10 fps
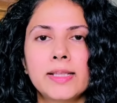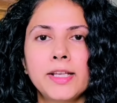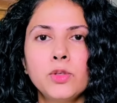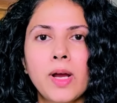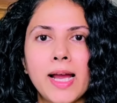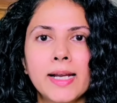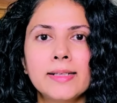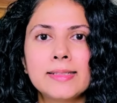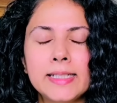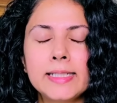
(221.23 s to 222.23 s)
then you
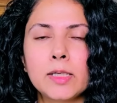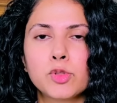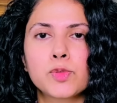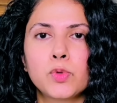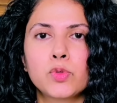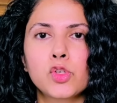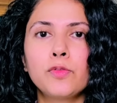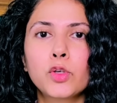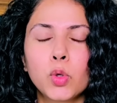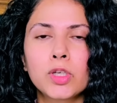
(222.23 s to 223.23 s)
add 3 tablespoons
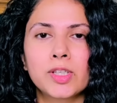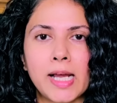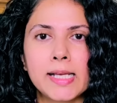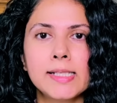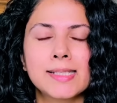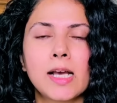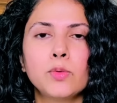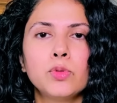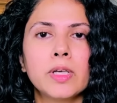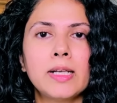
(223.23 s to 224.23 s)
of cooked rice. Now
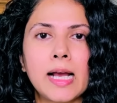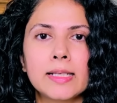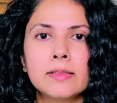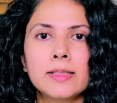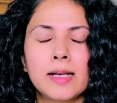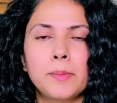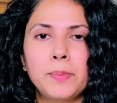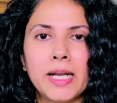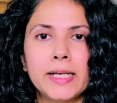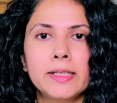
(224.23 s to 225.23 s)
you can either
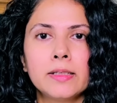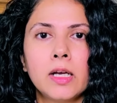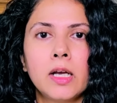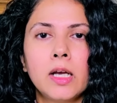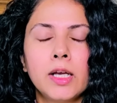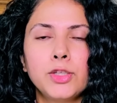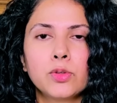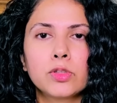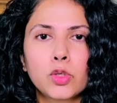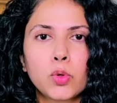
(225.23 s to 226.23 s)
blend,
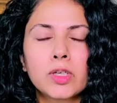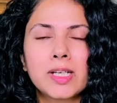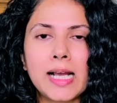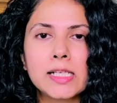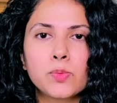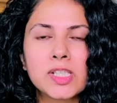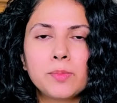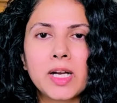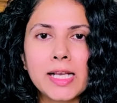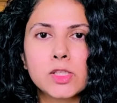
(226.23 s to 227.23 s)
the cooked rice with
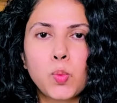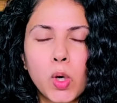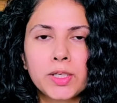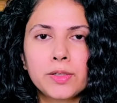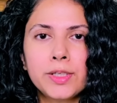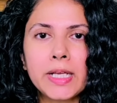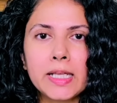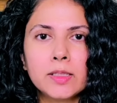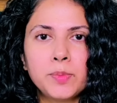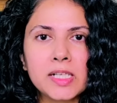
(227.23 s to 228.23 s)
some rice water
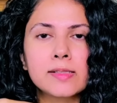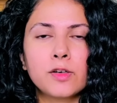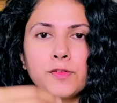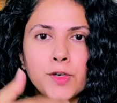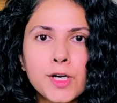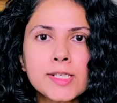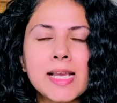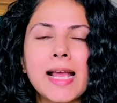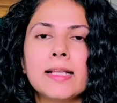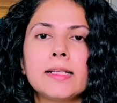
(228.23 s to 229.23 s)
in the mixer
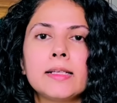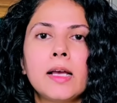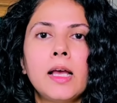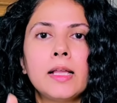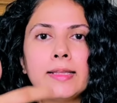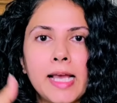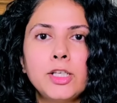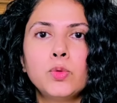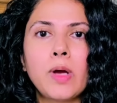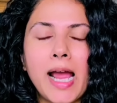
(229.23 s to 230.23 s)
first and
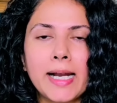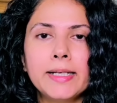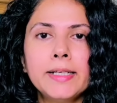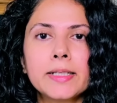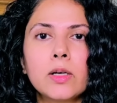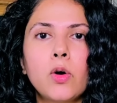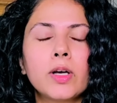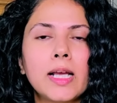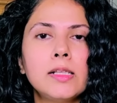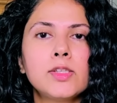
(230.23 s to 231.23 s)
then you add it,
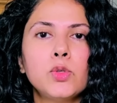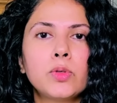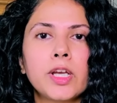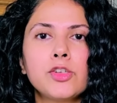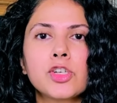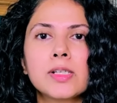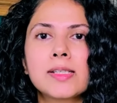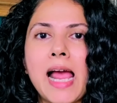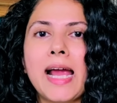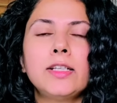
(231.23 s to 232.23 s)
or else you can
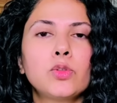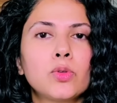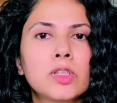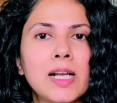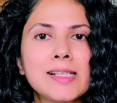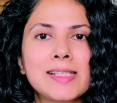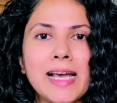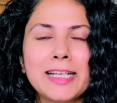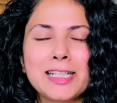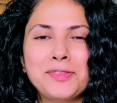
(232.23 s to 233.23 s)
just add the cooked rice
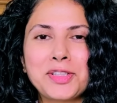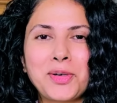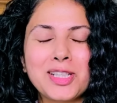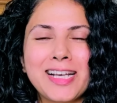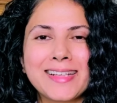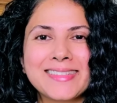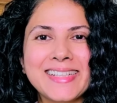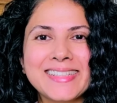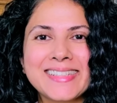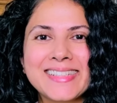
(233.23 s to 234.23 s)
directly with all the other
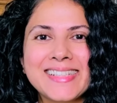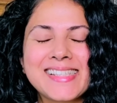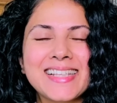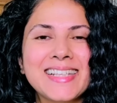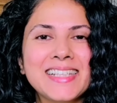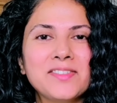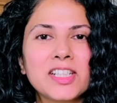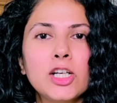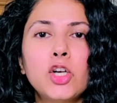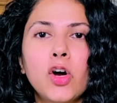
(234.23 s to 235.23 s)
ingredients and then give
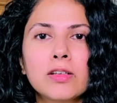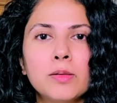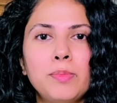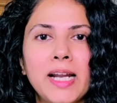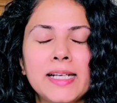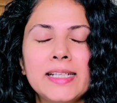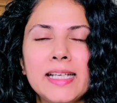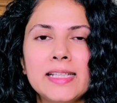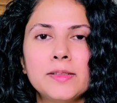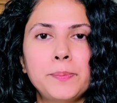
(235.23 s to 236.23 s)
it a longer blend
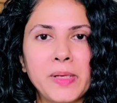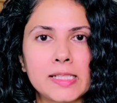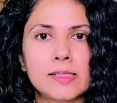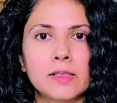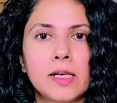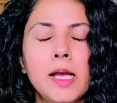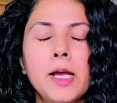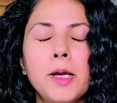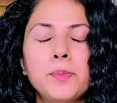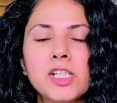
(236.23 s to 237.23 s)
in the mixer.
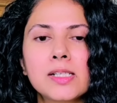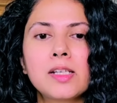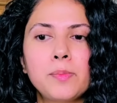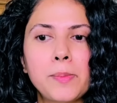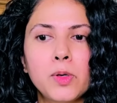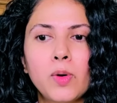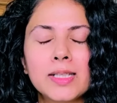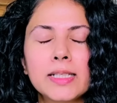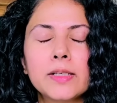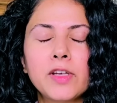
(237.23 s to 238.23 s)
But just remember
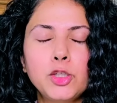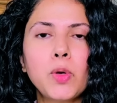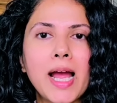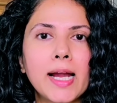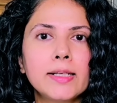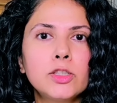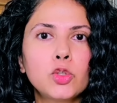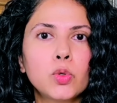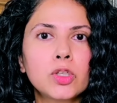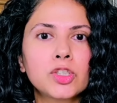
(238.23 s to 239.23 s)
one thing, when you add the
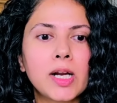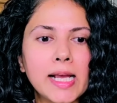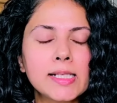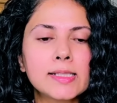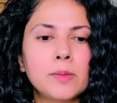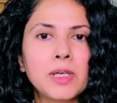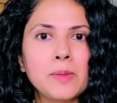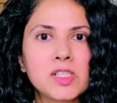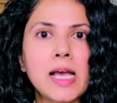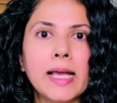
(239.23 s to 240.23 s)
cooked rice
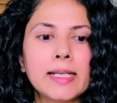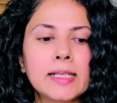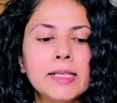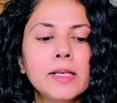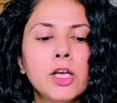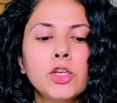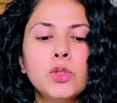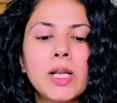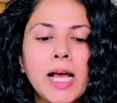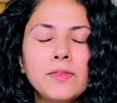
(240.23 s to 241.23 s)
sometimes directly,
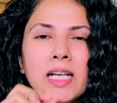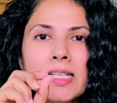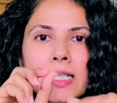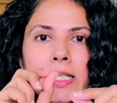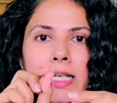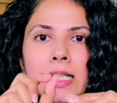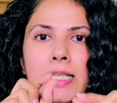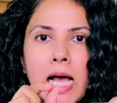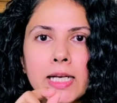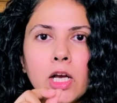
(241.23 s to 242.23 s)
you'll have the little
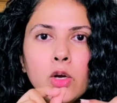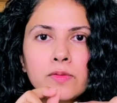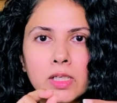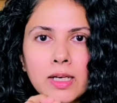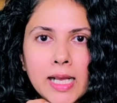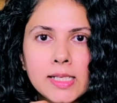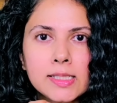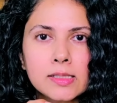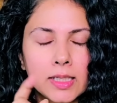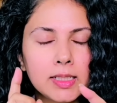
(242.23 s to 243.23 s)
dana of the
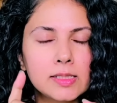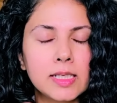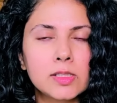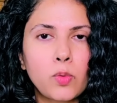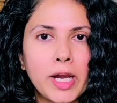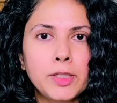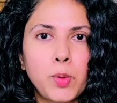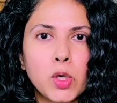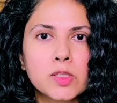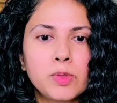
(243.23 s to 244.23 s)
rice. It's quite
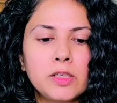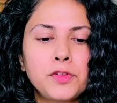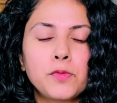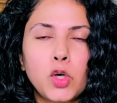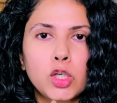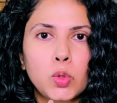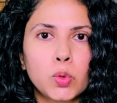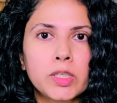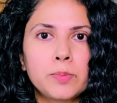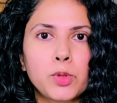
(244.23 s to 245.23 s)
possible if you have not
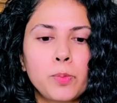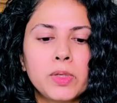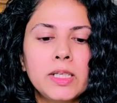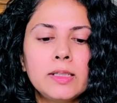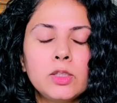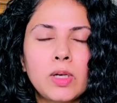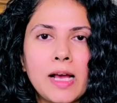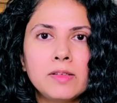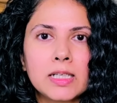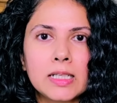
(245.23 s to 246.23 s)
cooked it properly, you'll
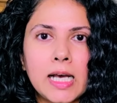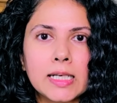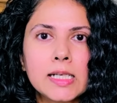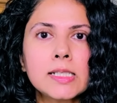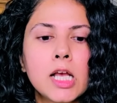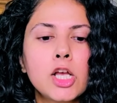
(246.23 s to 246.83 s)
have little danas.